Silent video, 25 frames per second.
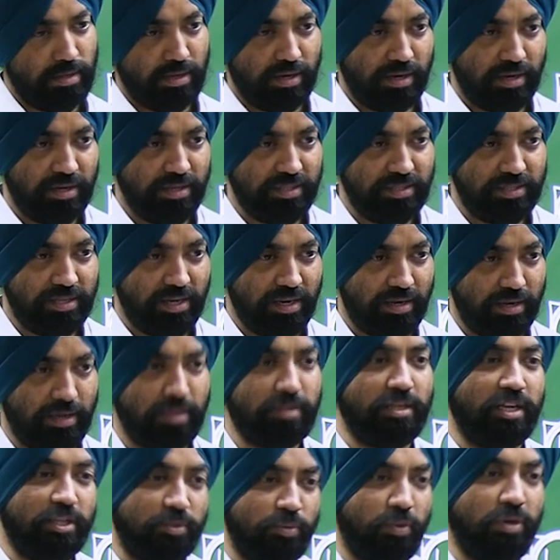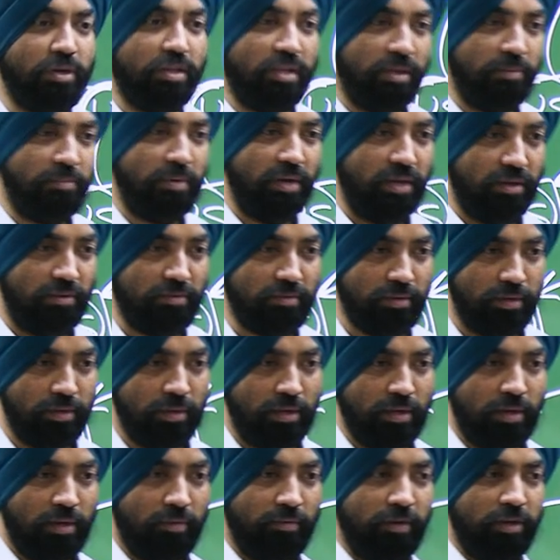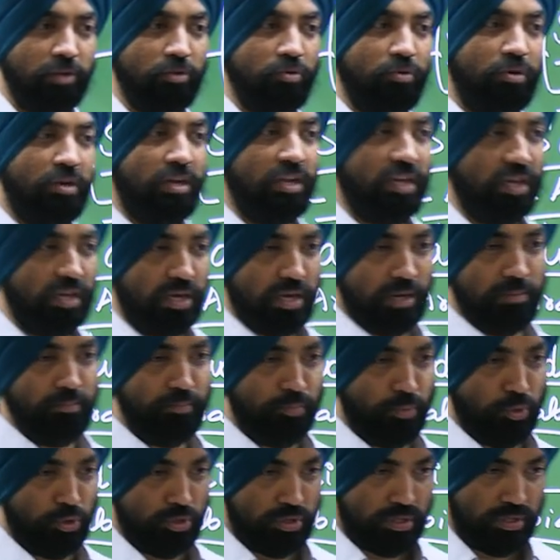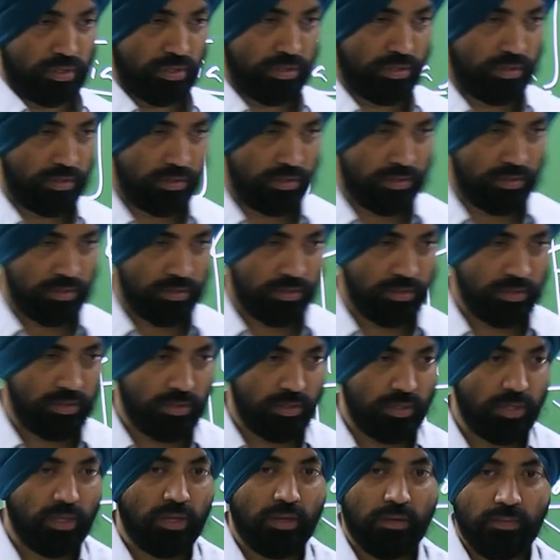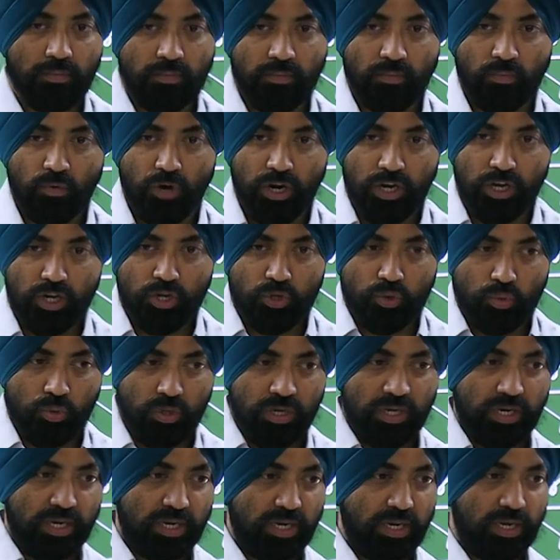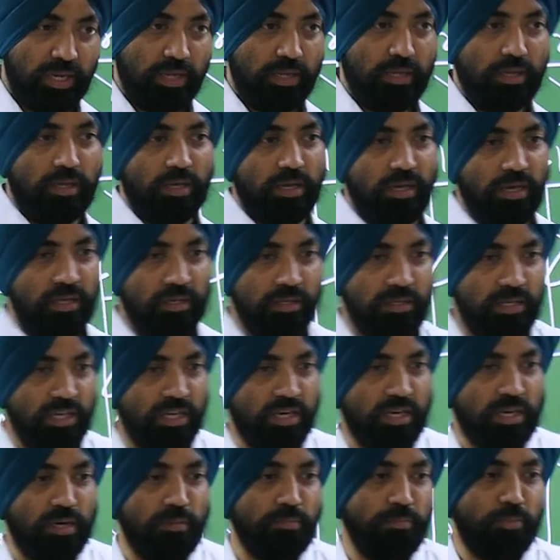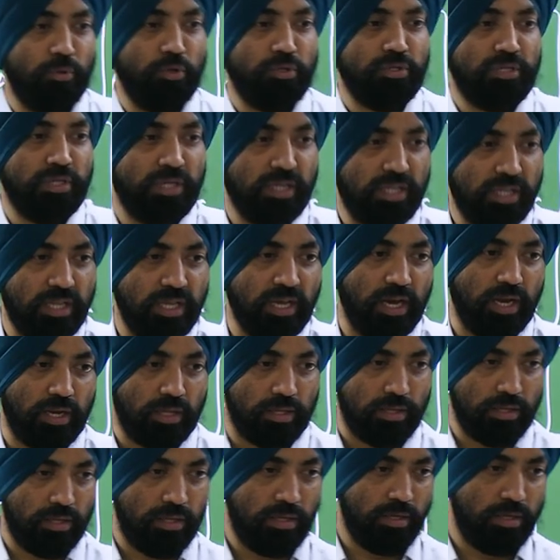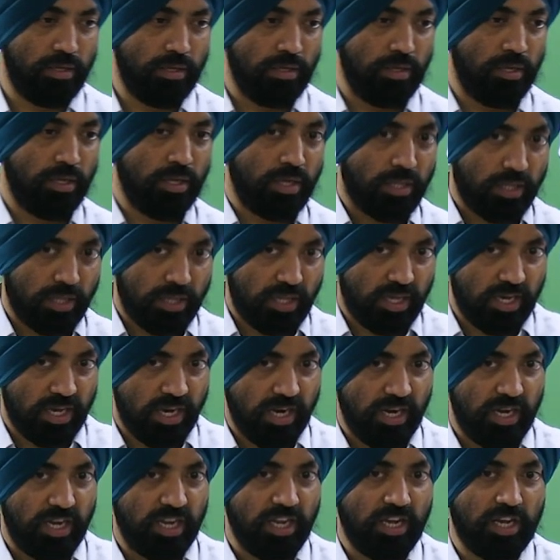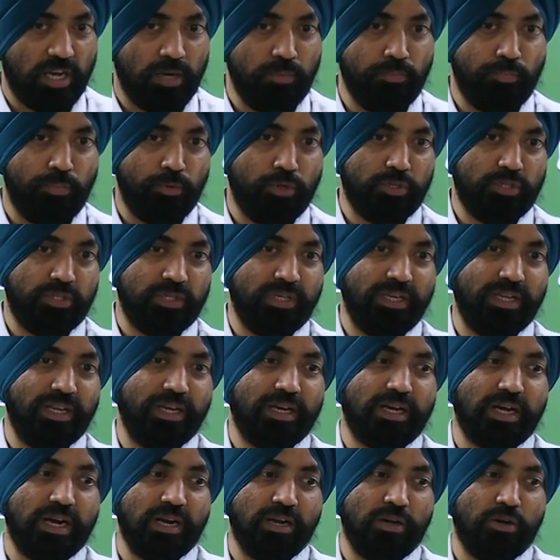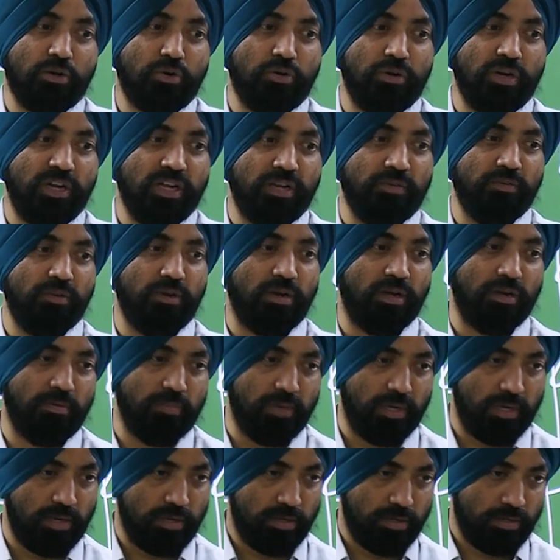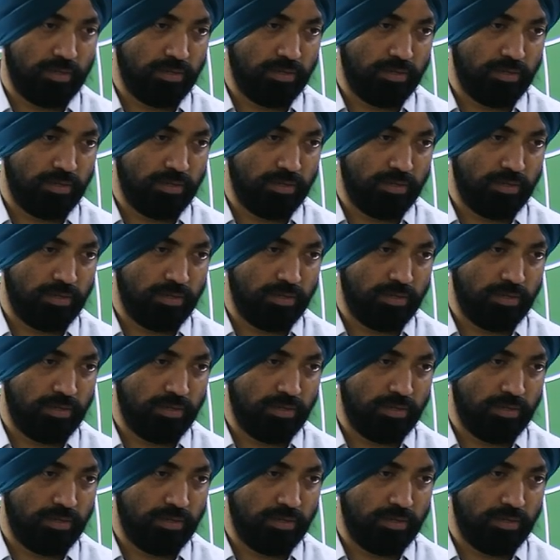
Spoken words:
Understand? That's what they believe. When you decompose, what you are telling is decomposing in the earth. They are decomposing in a controlled environment.